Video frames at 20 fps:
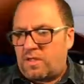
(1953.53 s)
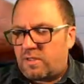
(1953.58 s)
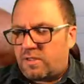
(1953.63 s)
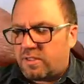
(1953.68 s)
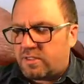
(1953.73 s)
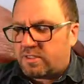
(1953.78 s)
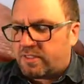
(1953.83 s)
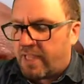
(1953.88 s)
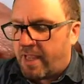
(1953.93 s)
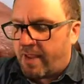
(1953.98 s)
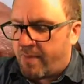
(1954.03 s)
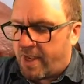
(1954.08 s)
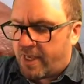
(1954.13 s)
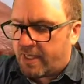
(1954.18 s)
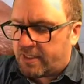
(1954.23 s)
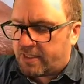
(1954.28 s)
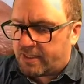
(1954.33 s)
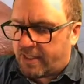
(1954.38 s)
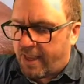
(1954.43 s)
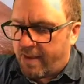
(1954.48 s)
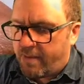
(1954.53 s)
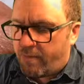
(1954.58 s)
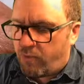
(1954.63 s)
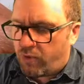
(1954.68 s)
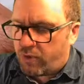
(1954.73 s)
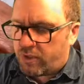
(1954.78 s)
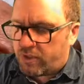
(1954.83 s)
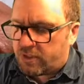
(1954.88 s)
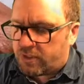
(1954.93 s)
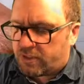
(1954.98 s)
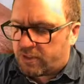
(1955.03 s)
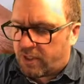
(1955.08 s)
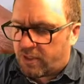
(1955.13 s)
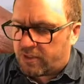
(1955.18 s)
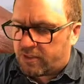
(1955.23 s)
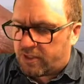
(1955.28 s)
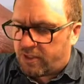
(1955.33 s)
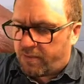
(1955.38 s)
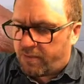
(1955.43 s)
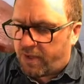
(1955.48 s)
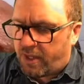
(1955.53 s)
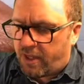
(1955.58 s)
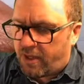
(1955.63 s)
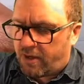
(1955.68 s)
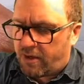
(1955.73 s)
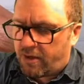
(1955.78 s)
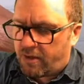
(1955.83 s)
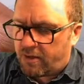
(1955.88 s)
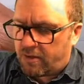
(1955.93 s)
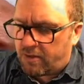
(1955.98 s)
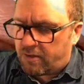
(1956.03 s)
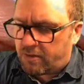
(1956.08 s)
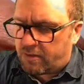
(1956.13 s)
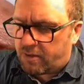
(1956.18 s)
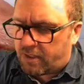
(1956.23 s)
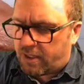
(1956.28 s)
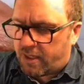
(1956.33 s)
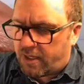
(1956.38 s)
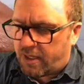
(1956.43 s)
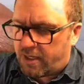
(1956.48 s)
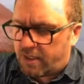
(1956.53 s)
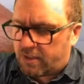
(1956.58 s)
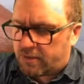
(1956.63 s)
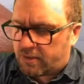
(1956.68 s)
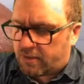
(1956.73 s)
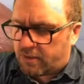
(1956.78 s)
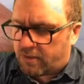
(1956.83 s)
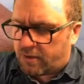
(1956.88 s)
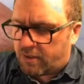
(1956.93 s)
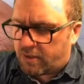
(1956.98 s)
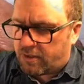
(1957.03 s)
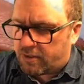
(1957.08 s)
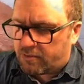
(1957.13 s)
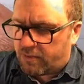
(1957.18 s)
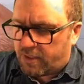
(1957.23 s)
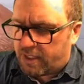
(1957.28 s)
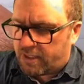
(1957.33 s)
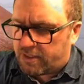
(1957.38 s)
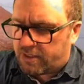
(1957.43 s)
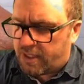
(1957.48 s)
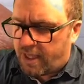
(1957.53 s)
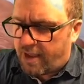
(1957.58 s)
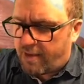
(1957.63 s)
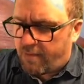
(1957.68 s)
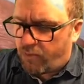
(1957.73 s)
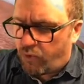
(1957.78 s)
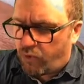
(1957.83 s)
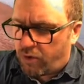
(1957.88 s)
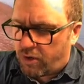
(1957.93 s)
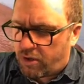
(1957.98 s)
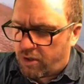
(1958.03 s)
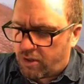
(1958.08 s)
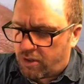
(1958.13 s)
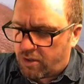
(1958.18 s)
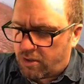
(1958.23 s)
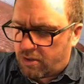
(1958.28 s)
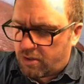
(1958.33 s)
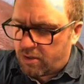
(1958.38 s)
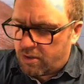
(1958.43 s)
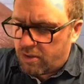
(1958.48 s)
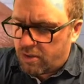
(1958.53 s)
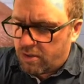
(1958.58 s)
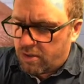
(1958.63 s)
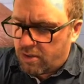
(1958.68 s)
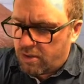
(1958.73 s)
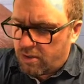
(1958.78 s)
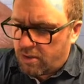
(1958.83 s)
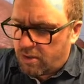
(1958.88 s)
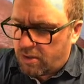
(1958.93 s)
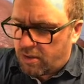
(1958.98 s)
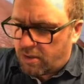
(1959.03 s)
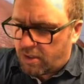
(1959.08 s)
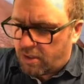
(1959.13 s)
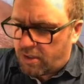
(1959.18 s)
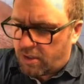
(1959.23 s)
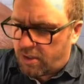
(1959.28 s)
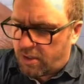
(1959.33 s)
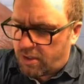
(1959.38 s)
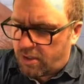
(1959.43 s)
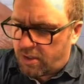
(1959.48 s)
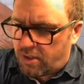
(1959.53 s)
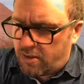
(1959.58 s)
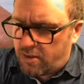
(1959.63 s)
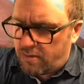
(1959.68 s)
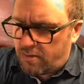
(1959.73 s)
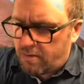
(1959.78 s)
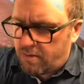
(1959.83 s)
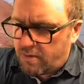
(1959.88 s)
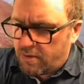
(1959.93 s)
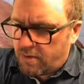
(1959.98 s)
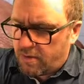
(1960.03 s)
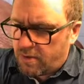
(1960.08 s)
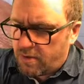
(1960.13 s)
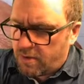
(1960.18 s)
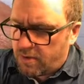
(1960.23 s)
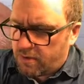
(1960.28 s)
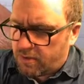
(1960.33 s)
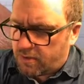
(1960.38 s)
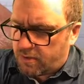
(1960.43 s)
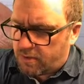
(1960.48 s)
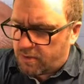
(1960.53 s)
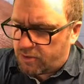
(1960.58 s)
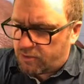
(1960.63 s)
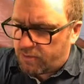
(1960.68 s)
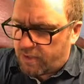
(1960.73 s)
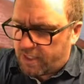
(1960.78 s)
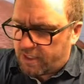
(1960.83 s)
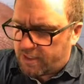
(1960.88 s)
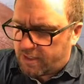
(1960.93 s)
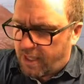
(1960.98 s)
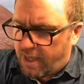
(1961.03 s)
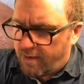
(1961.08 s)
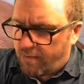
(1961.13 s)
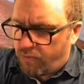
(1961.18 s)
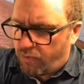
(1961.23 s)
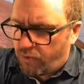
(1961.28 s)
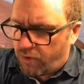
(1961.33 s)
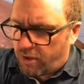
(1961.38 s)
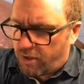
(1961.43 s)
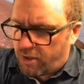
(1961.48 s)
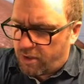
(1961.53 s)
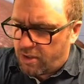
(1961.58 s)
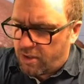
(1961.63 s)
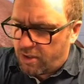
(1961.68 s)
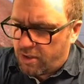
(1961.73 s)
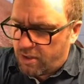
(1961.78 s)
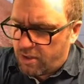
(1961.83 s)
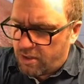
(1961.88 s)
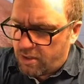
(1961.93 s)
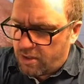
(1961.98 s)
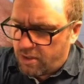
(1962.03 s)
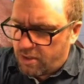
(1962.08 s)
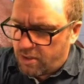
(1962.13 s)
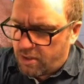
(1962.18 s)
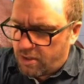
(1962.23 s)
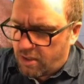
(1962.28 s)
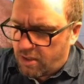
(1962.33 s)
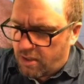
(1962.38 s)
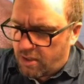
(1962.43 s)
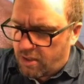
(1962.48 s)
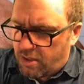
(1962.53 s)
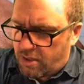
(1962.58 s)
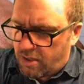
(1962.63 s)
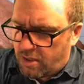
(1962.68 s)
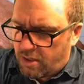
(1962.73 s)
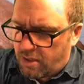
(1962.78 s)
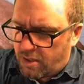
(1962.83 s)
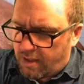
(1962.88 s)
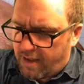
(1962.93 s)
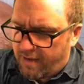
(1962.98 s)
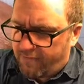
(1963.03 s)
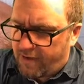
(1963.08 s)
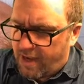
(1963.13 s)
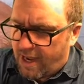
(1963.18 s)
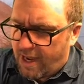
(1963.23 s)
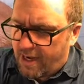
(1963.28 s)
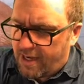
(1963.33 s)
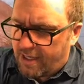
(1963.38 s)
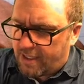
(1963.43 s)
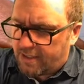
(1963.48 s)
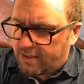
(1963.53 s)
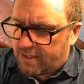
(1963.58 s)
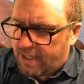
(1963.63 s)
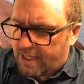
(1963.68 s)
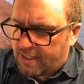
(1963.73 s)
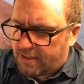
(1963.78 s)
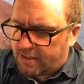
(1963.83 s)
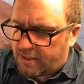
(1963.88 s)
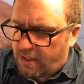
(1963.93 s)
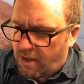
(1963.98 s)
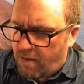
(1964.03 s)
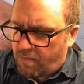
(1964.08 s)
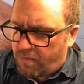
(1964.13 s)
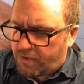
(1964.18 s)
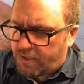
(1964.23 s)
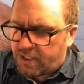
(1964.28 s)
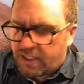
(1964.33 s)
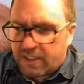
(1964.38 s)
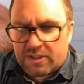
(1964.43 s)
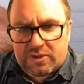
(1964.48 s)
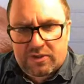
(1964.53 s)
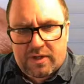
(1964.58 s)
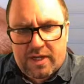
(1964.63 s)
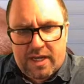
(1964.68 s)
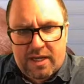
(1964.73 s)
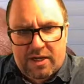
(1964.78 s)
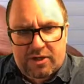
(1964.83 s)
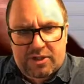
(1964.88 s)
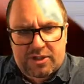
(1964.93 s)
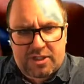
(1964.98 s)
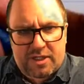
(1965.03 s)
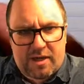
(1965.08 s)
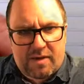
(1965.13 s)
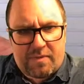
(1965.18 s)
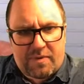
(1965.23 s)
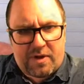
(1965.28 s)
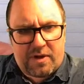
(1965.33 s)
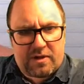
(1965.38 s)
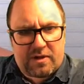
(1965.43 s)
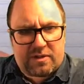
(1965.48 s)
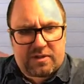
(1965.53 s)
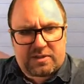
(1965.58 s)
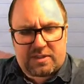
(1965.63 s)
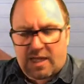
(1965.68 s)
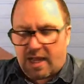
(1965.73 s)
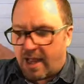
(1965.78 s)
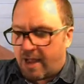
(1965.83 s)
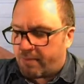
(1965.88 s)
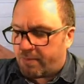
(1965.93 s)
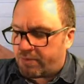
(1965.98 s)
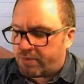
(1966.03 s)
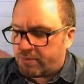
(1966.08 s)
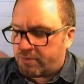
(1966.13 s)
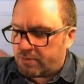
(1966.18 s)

Let's say my skateboarder starts up here. Okay, so here's my skateboarder. Okay, so there's my skateboarder, and he's got some potential energy up here at the top.